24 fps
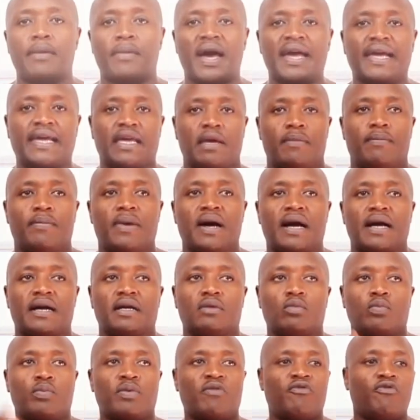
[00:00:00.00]
I came back,
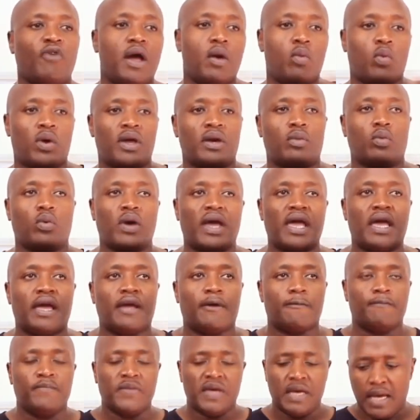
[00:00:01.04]
and before I went
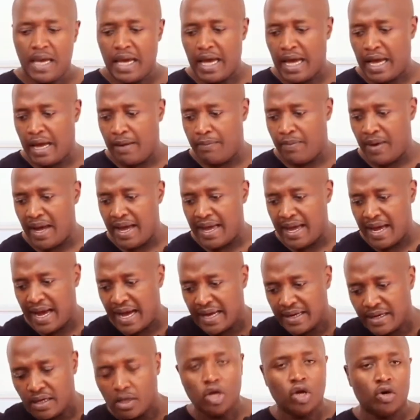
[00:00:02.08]
away, I
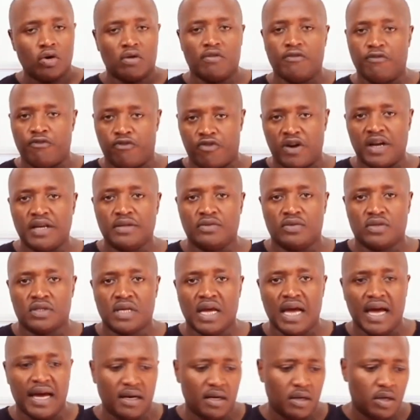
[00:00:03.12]
had a lot of friends. I
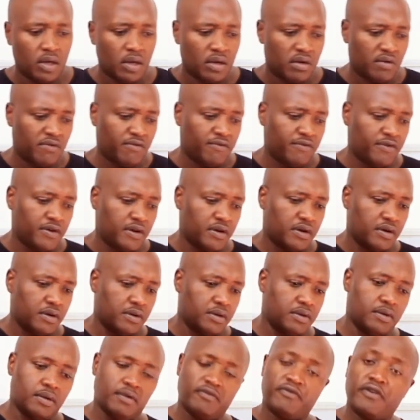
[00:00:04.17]
had a lot
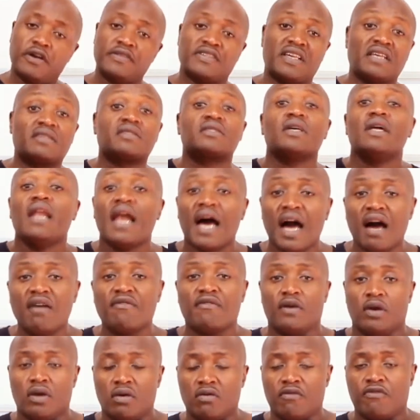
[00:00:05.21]
of friends. I still have a
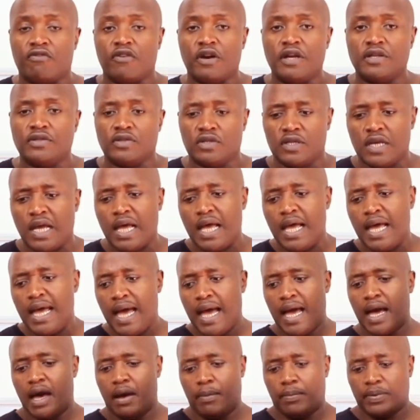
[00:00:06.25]
lot of friends.
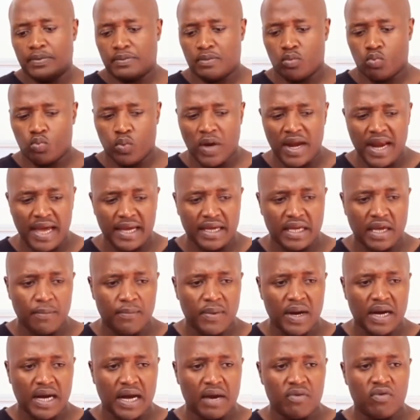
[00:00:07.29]
When I came
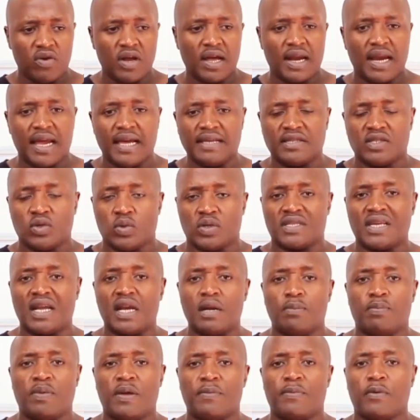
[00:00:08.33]
back, I realized there were
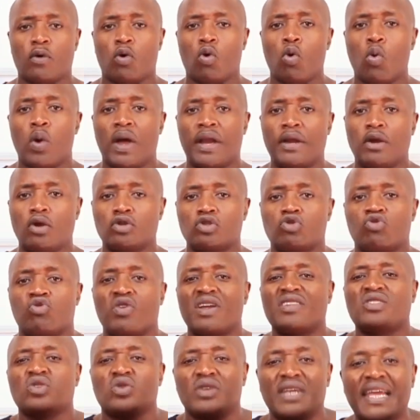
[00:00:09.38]
certain people who were not
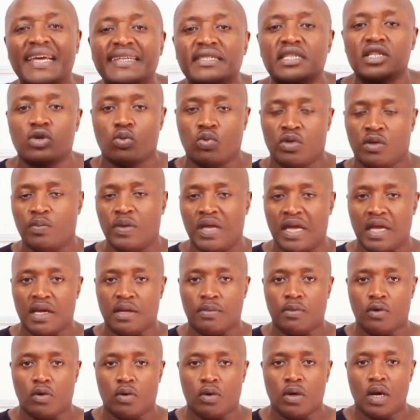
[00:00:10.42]
resonating with me
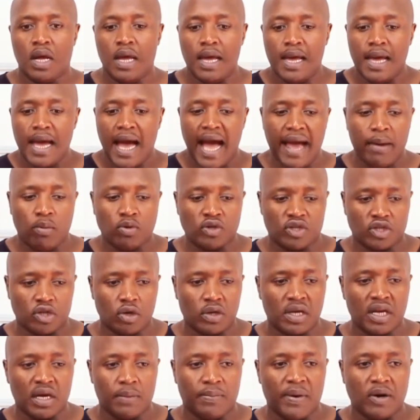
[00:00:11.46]
anymore. I was
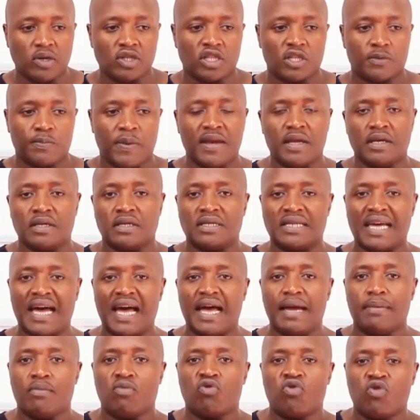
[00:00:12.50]
talking about spending
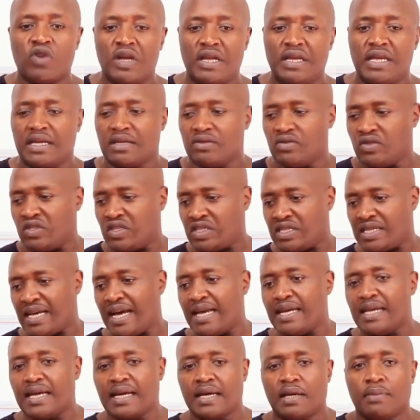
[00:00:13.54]
time reading and
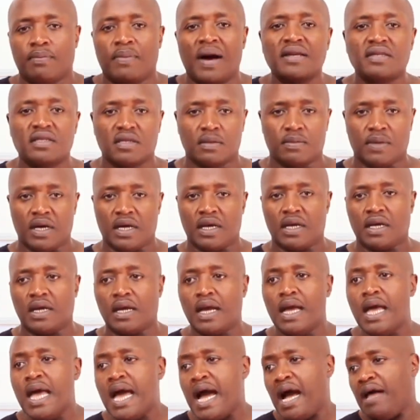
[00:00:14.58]
studying and masterminding,
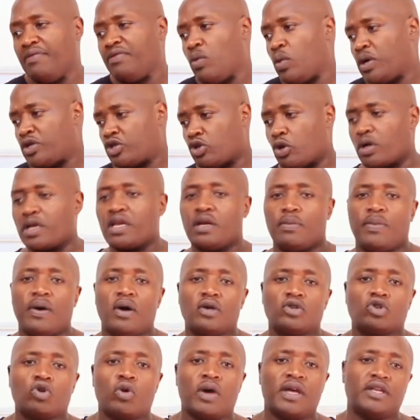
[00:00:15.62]
and they were talking
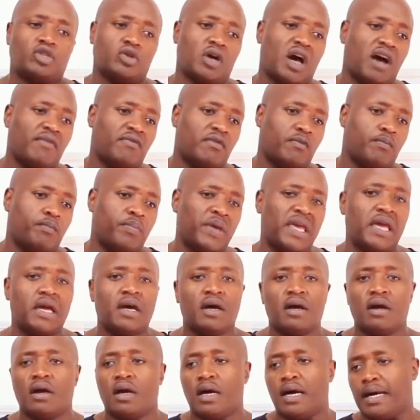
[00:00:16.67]
about going to have a
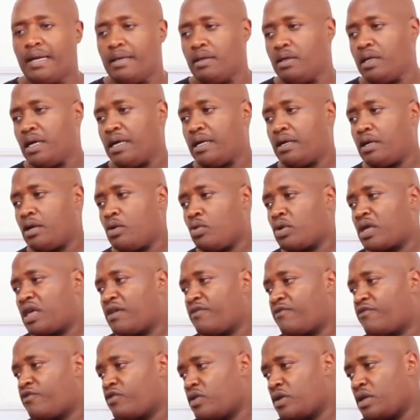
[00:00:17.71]
beer and looking
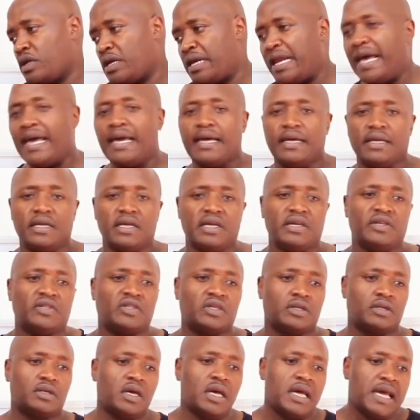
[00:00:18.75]
for the ladies
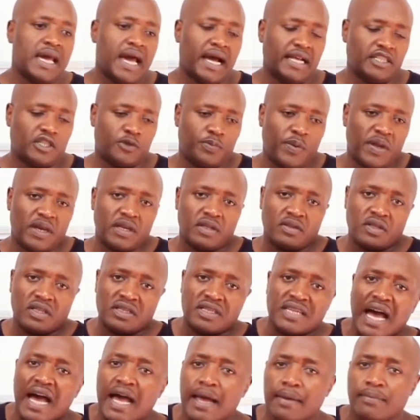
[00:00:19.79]
and spending the
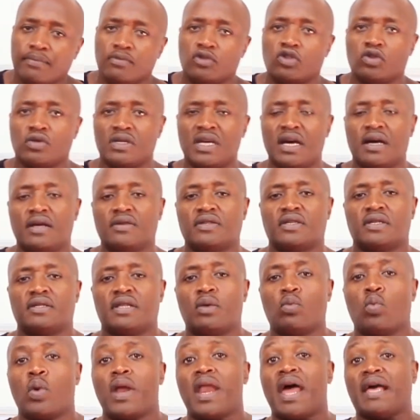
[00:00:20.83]
time to dance. And
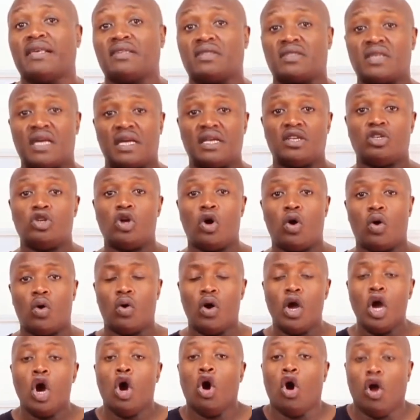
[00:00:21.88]
then when I said
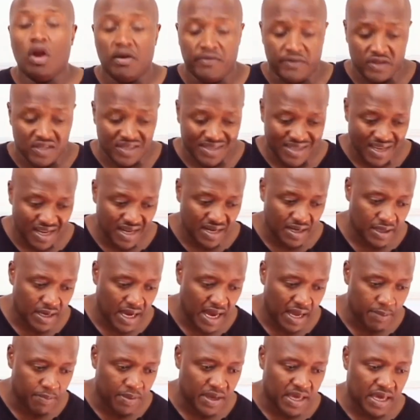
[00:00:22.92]
no, all of a sudden
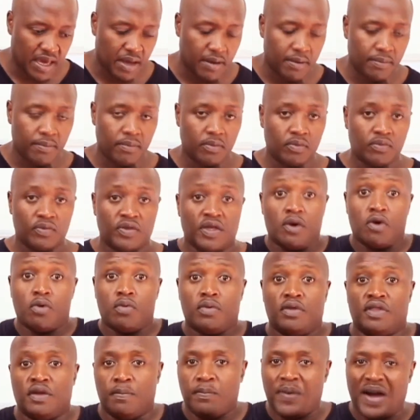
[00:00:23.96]
I became
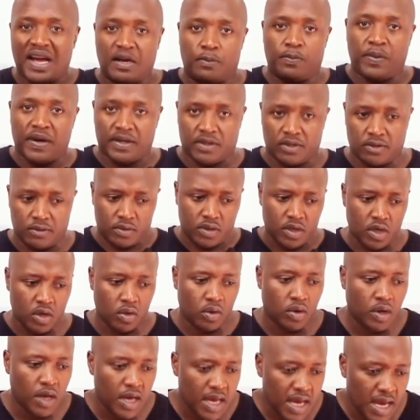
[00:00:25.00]
the bad person, you
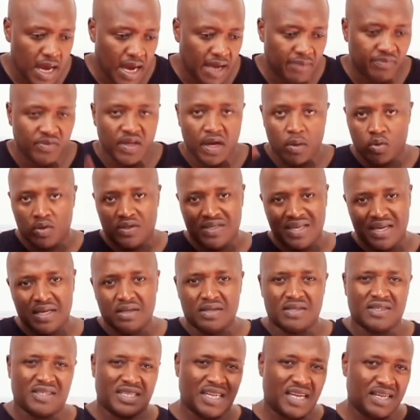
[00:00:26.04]
know. And they would then
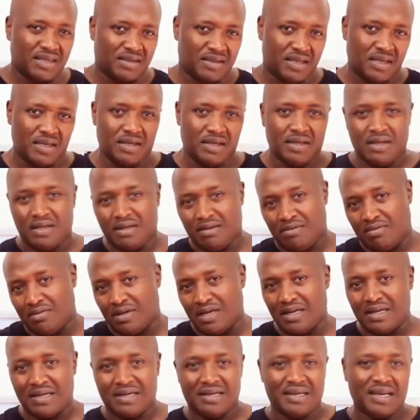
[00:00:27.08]
start the
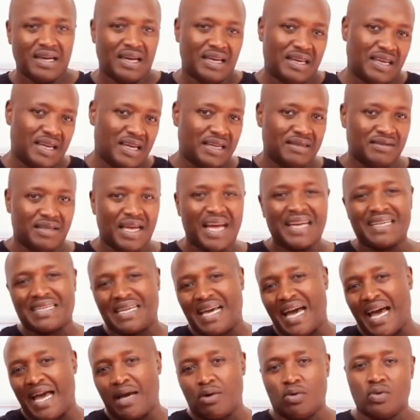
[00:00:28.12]
that
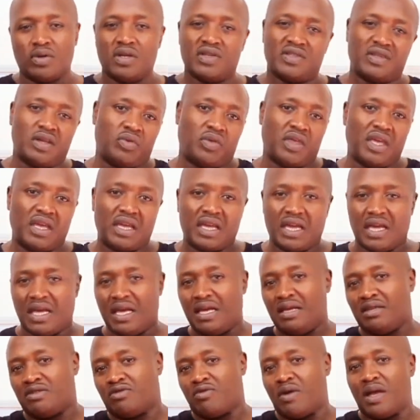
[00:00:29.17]
guy, who does he think he is?